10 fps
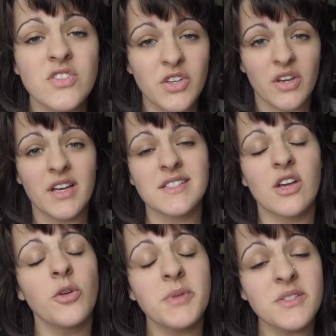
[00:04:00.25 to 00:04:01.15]
So yeah guys, I
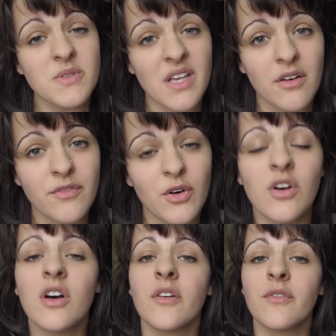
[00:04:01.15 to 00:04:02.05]
hope this was
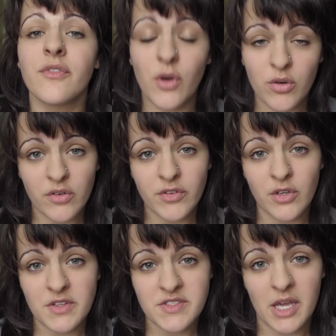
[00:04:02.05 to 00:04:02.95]
helpful. A full
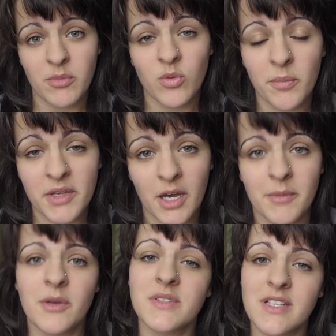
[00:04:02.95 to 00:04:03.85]
review of this camera will be
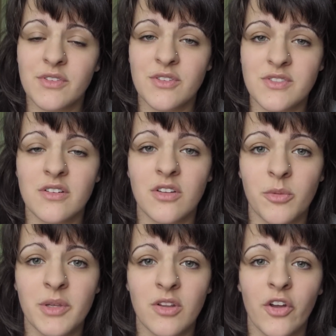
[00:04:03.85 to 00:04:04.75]
coming once I've used it a
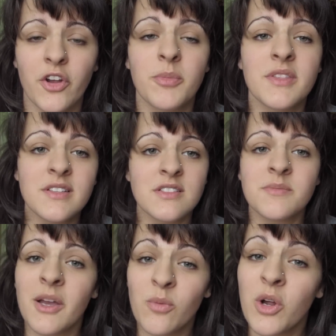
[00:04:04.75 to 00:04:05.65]
little bit longer, but this is
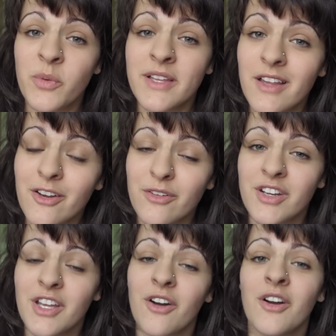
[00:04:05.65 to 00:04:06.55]
my 1 week later
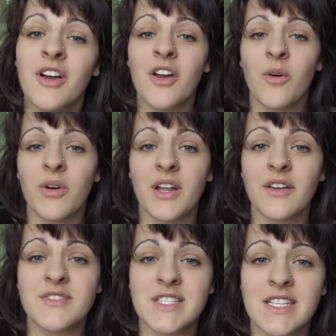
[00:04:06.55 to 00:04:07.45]
video, what
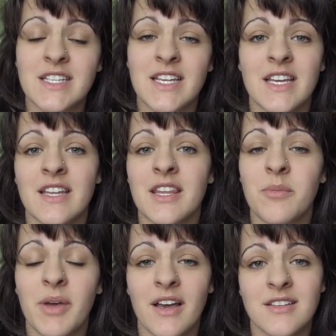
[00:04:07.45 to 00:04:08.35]
I've seen in the
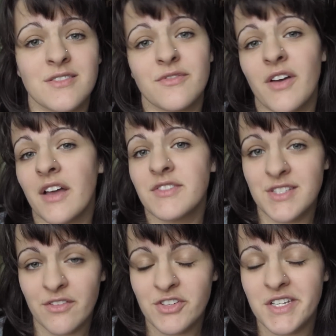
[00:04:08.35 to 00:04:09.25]
past 5 to
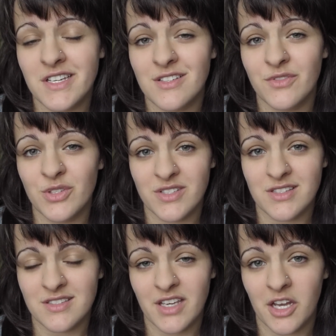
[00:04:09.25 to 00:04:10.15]
7 days of
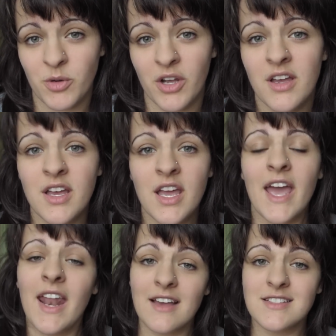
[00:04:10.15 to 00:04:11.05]
using this camera,
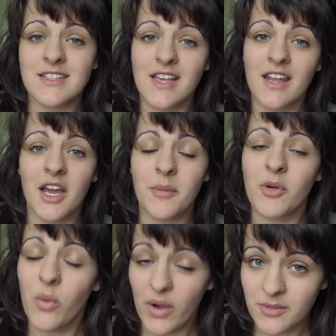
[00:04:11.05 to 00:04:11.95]
and as I said, I'm
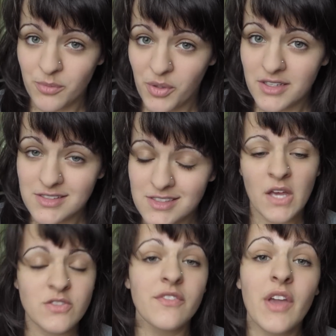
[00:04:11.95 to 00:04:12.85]
quite impressed.
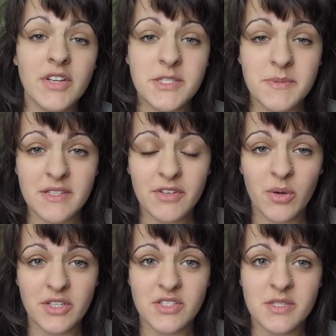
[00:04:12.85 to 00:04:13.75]
So if you have any specific
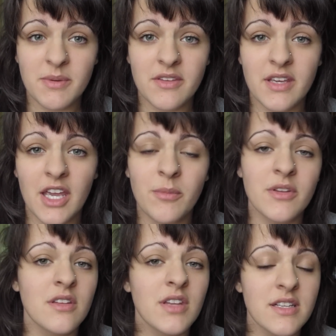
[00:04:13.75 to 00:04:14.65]
questions about the camera
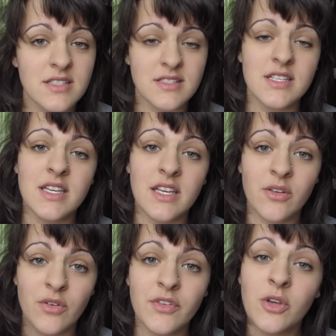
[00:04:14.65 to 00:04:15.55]
that you'd like to see in
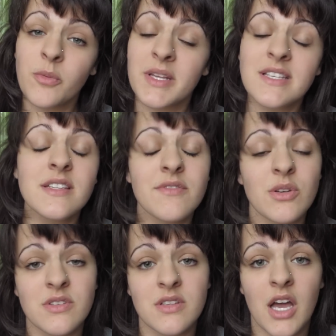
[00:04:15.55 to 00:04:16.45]
the review, please leave
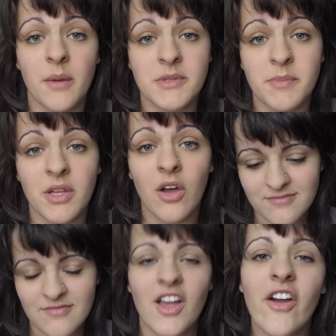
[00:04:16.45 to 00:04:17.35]
those in the comments
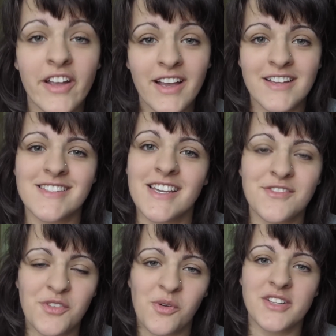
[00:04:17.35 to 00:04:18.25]
below. Alright guys,
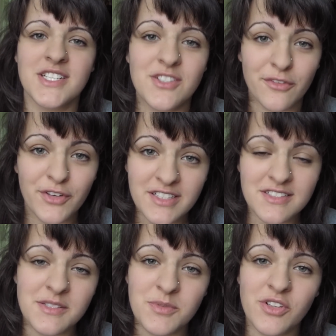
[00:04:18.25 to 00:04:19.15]
thanks for watching. Don't forget
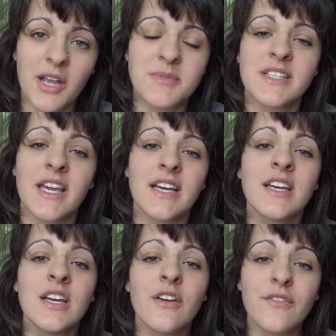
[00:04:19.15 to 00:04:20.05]
to subscribe to
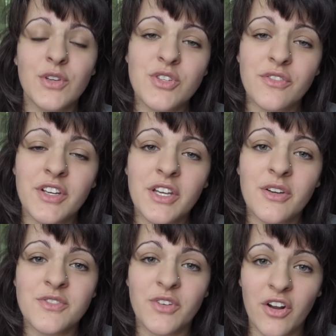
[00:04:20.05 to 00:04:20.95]
get future
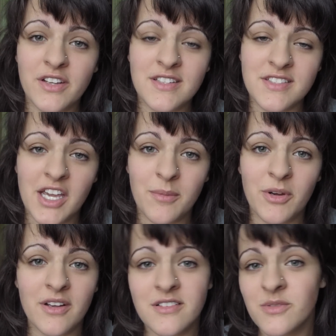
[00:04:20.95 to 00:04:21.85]
videos regarding this
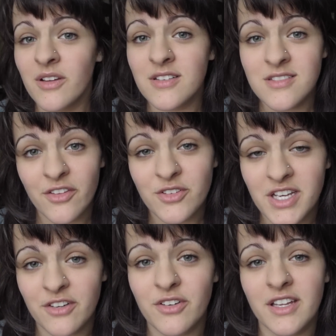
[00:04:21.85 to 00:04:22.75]
camera as well as other
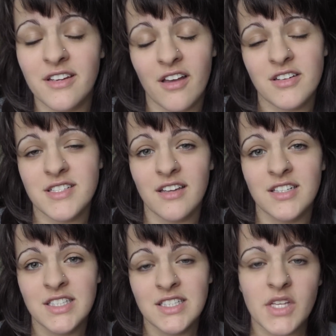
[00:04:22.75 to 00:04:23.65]
tech related
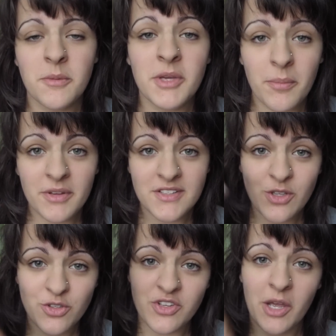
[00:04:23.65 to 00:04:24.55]
content. Hit me up on the
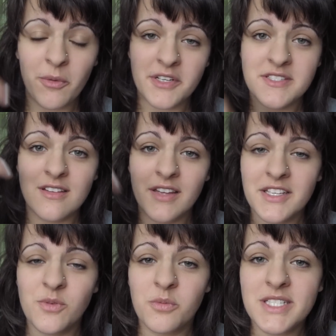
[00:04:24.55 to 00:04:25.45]
social networks, the
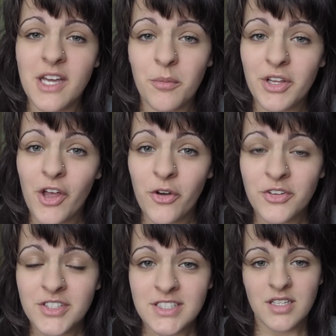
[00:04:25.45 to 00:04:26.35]
links will be down
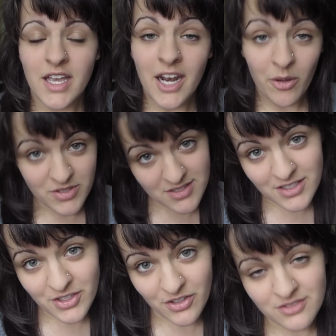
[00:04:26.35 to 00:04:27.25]
below. And I will
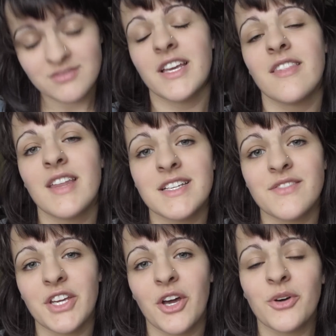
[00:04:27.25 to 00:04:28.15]
see you in the next
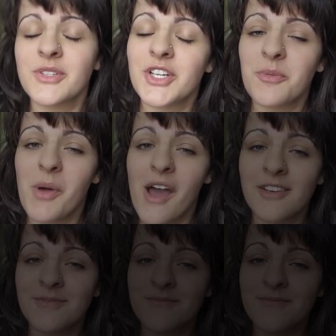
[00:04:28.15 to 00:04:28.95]
video. Goodbye.